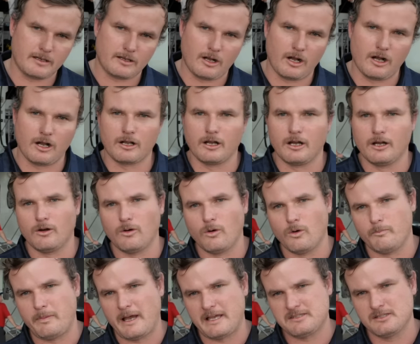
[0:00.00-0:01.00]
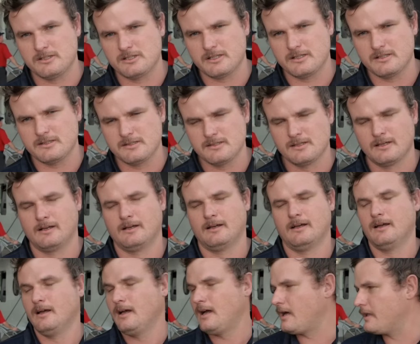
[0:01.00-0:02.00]
cargo or passengers.
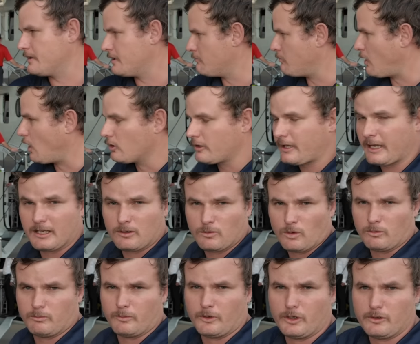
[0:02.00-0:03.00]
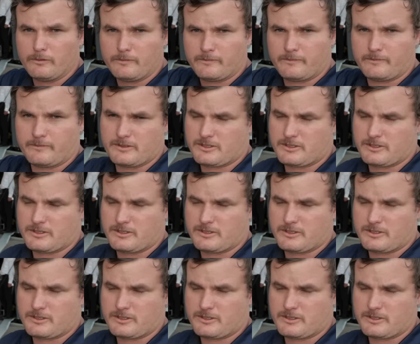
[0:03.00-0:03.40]
The bulkhead will move,